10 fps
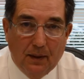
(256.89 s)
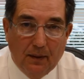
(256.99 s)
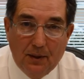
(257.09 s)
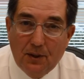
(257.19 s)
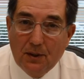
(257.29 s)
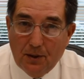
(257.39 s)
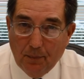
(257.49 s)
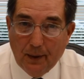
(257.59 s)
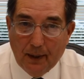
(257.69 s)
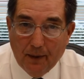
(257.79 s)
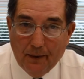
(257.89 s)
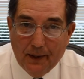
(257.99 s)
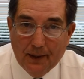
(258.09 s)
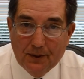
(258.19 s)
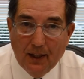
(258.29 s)
Listen to me on
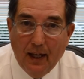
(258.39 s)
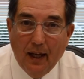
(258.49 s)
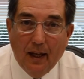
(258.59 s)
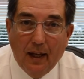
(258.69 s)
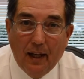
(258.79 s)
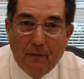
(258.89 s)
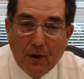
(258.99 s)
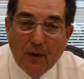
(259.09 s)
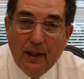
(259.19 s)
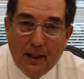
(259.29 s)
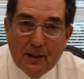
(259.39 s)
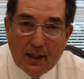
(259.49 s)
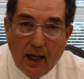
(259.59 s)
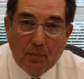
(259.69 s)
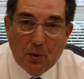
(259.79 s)
this. If you're in the
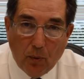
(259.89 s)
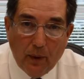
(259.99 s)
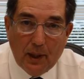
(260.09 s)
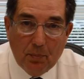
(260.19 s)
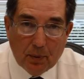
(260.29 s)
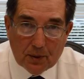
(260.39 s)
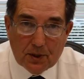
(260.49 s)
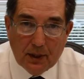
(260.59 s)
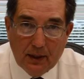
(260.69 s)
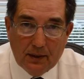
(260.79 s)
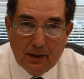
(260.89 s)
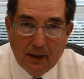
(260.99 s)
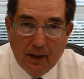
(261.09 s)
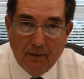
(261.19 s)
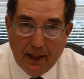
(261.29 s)
top 20%
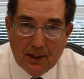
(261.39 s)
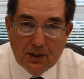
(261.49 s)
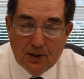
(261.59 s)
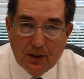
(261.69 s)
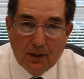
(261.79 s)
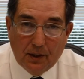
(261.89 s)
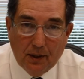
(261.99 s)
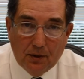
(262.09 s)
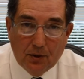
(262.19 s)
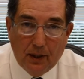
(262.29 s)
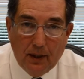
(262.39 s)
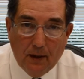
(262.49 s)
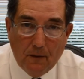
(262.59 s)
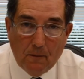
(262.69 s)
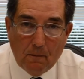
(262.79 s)
of agents in the
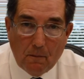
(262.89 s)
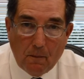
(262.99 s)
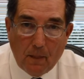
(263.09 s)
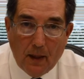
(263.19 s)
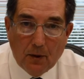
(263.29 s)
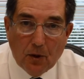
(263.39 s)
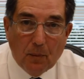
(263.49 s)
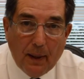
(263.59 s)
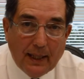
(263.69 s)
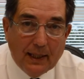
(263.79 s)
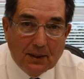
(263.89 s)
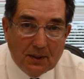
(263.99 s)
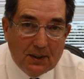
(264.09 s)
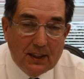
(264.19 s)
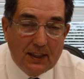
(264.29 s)
country, you're making
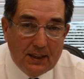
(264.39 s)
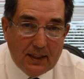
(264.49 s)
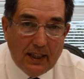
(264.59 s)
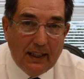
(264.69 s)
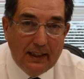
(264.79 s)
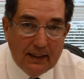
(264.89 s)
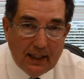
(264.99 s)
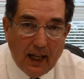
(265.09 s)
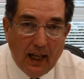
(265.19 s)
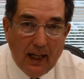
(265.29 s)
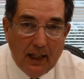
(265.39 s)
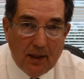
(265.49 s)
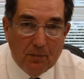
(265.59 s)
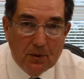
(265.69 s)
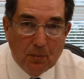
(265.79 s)
16
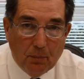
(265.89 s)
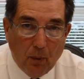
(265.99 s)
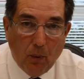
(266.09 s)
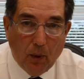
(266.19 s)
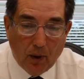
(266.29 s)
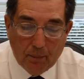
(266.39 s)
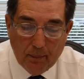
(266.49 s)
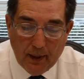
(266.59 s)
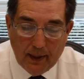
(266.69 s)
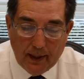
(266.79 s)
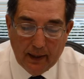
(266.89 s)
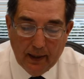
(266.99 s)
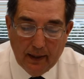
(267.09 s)
times more money